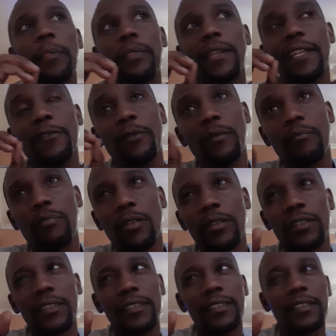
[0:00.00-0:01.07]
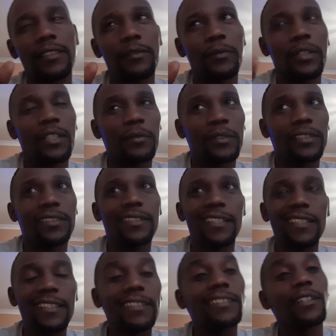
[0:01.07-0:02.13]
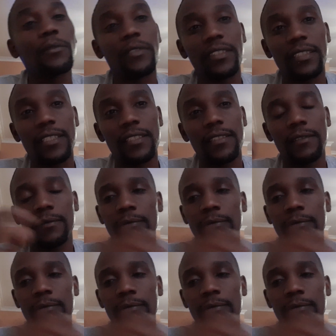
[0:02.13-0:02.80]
They were born when they were staying in South Sea.